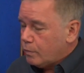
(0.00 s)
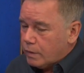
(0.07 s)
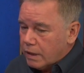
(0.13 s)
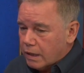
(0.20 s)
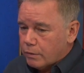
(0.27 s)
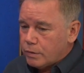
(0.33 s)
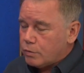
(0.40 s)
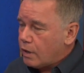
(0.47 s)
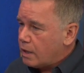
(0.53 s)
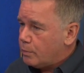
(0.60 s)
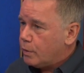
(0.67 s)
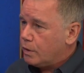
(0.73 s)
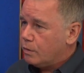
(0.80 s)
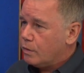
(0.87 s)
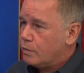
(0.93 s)
you know, and try to
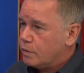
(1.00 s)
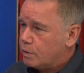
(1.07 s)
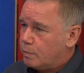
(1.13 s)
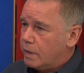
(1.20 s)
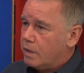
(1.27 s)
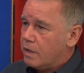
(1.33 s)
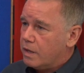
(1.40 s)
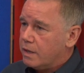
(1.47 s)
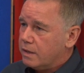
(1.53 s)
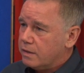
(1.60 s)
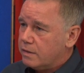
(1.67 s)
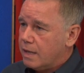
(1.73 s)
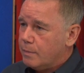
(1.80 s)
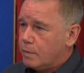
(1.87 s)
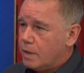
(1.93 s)
put your own spin on it at the
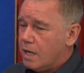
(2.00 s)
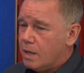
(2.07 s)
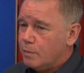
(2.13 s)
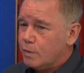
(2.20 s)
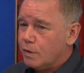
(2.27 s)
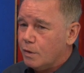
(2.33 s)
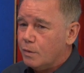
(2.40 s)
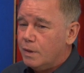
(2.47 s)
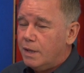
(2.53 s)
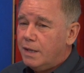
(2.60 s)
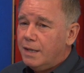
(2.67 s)
same time. So.